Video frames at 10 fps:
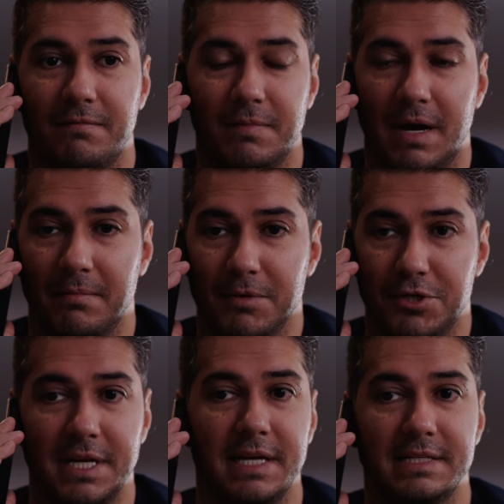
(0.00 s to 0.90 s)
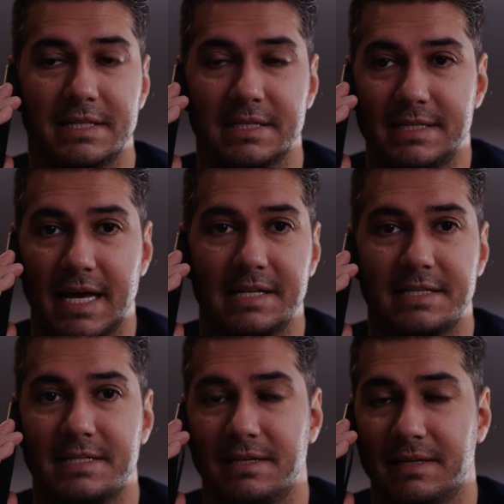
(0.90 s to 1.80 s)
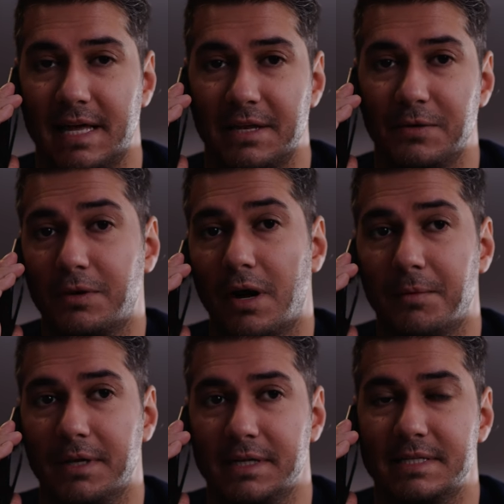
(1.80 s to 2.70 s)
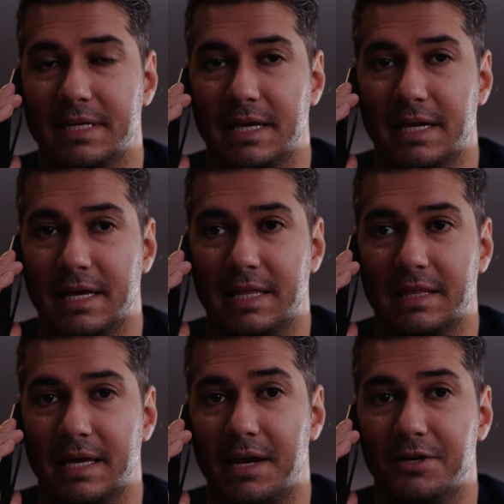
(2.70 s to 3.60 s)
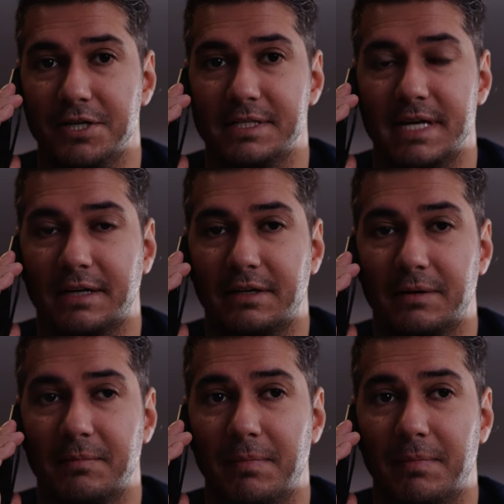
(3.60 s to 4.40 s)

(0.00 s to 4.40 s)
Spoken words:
machines and sets that you commonly see in the energy sector,